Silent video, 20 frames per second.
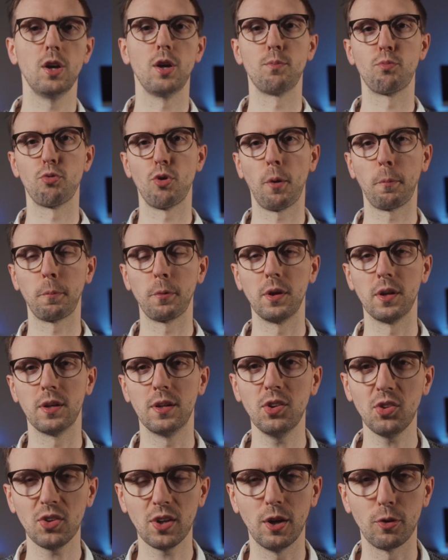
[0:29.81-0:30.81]
appropriate
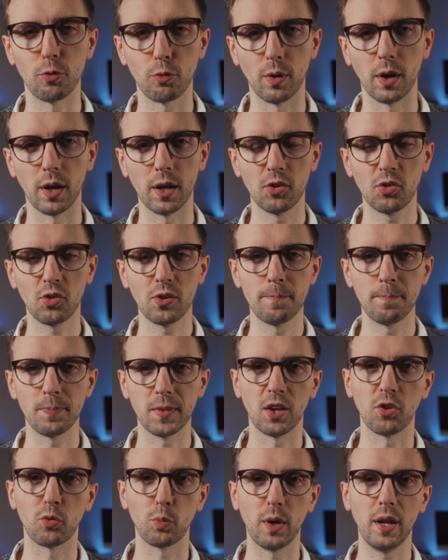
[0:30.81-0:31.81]
discount rates,
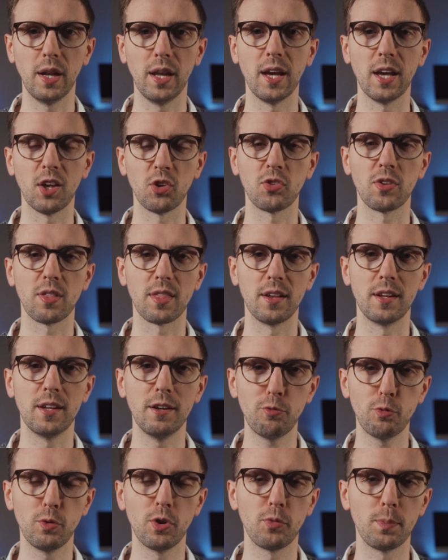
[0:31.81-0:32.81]
as well as the
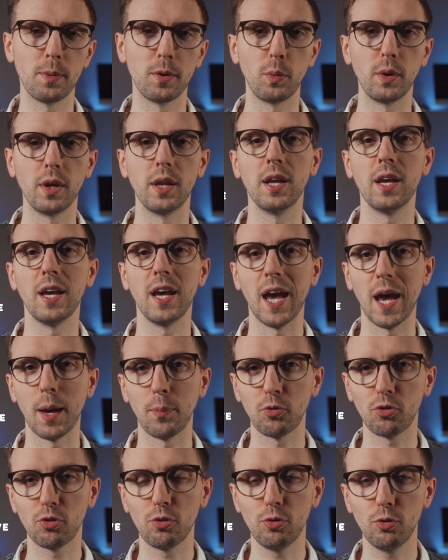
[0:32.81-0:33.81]
difference between
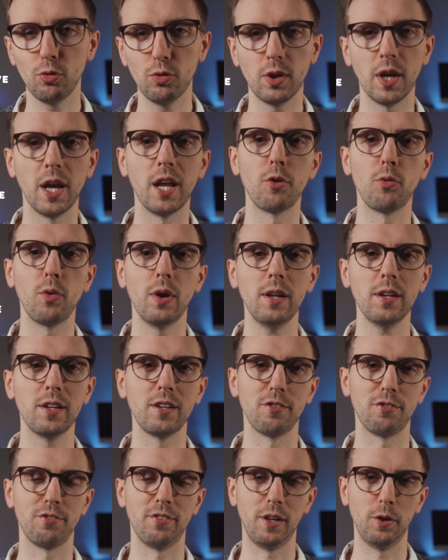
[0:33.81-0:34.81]
absolute and
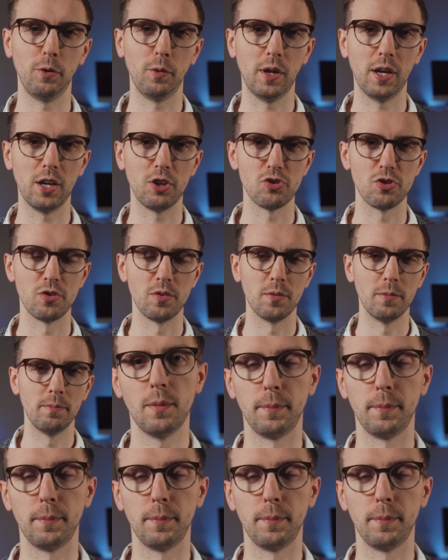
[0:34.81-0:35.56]
relative valuation.